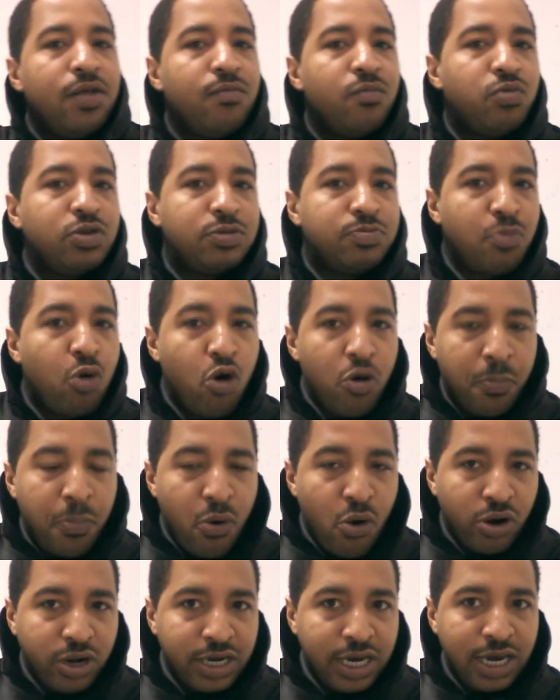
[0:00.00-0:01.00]
was more
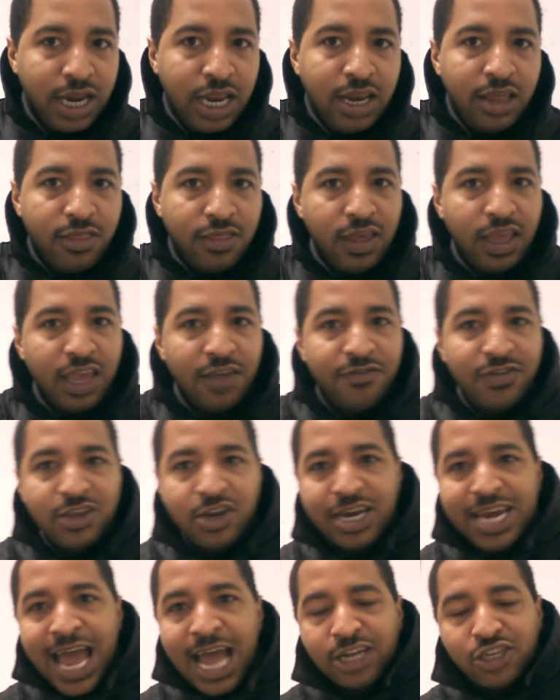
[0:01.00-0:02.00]
important than anything. If
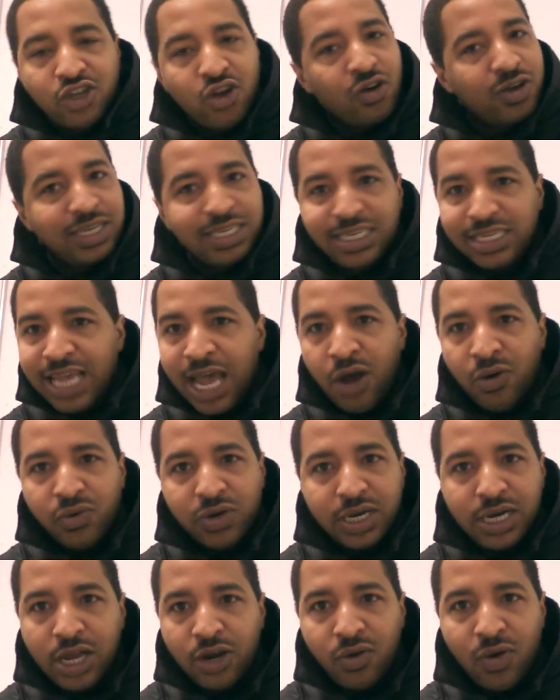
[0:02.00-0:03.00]
you're not talking
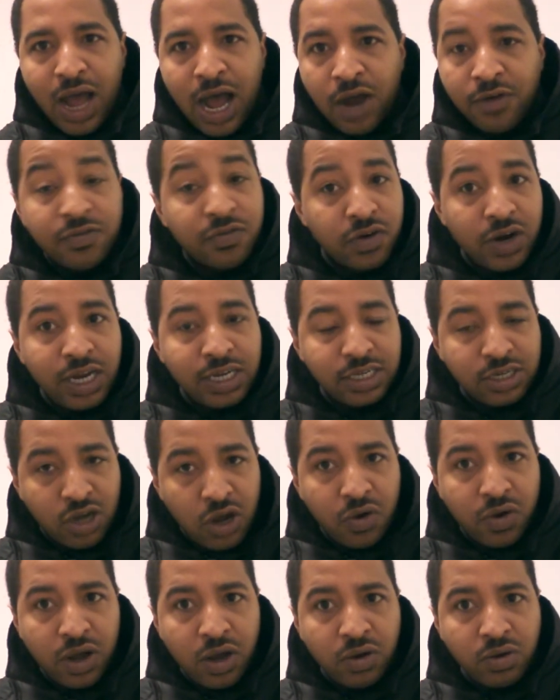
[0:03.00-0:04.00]
Saul Canelo Alvarez
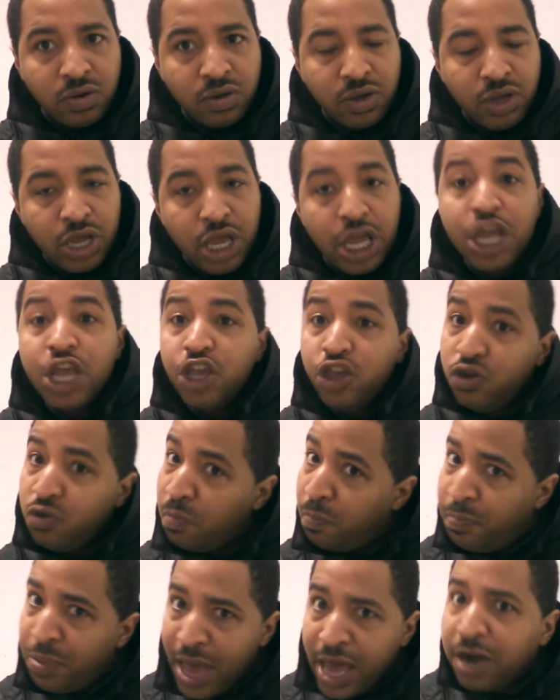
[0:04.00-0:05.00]
Cotto, you
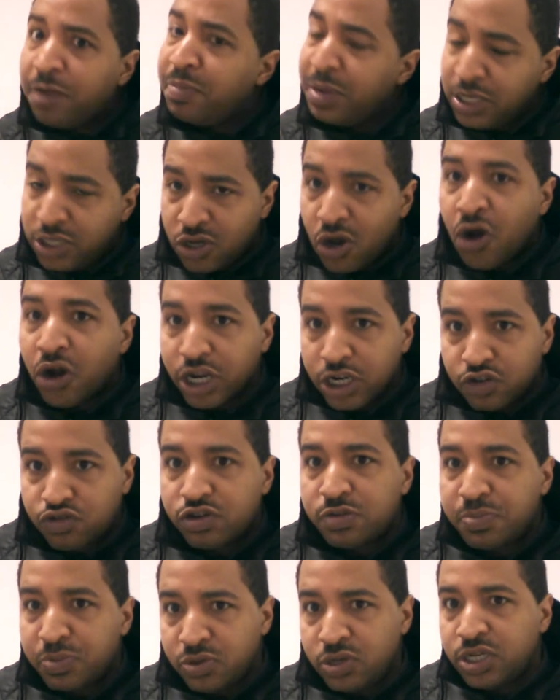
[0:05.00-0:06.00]
better be talking
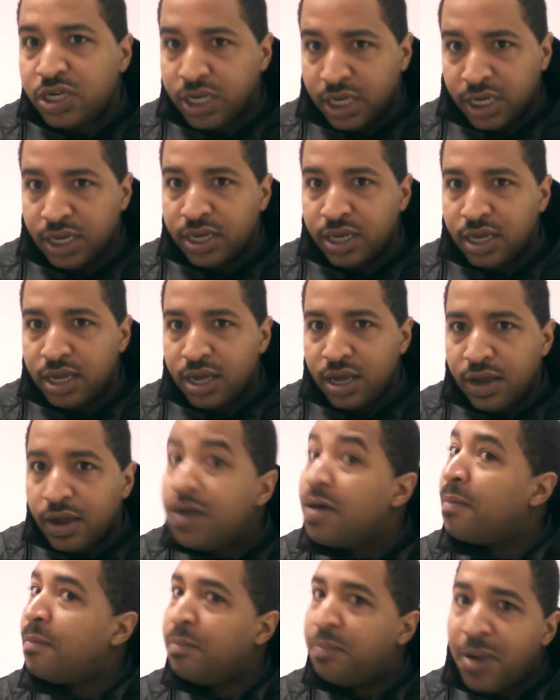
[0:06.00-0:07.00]
Triple G.
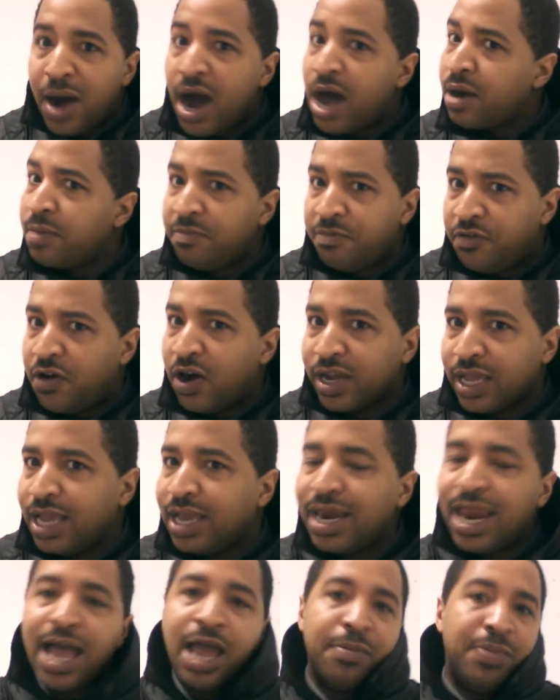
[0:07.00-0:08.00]
Bottom
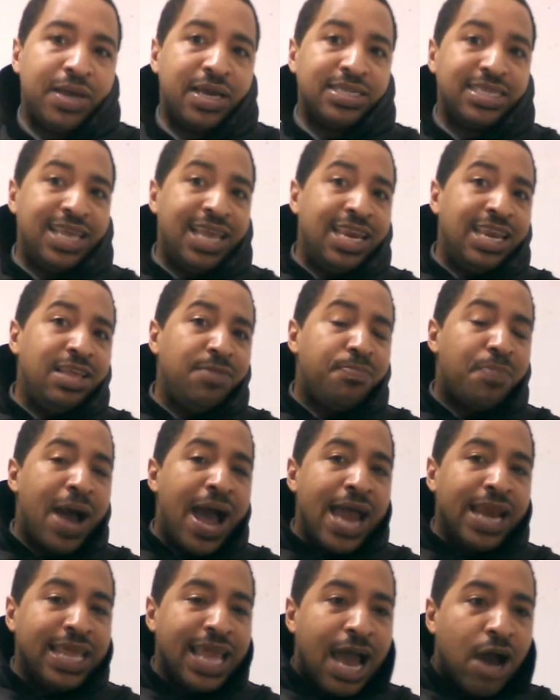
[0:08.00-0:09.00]
fucking line. Because
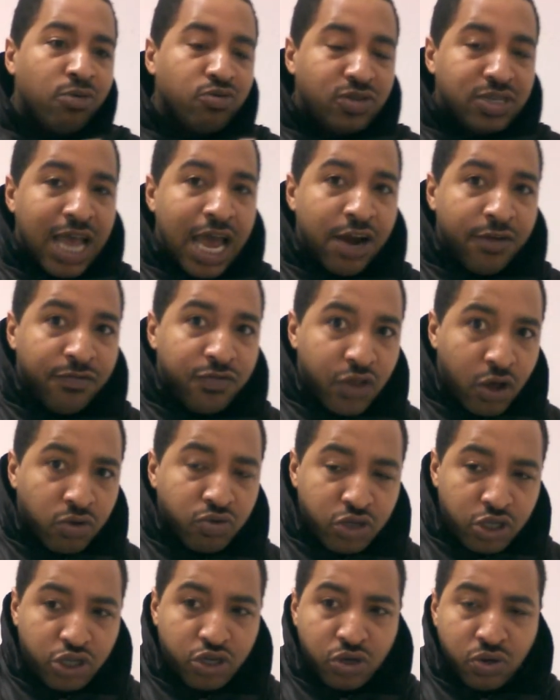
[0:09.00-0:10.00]
anybody outside of
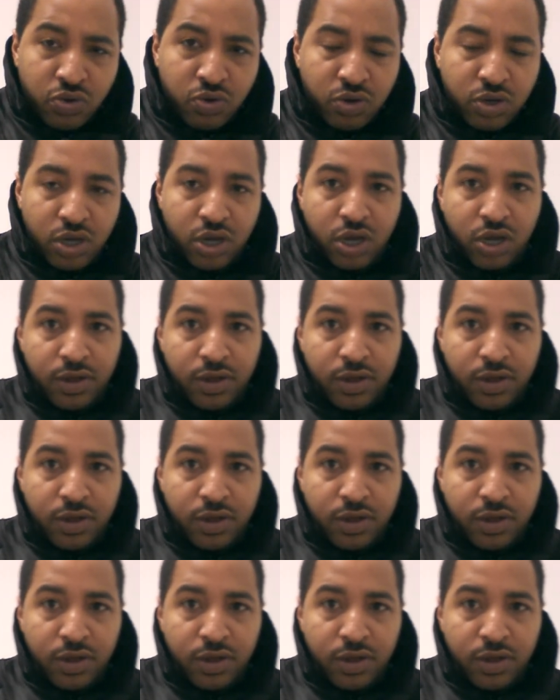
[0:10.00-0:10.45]
those two,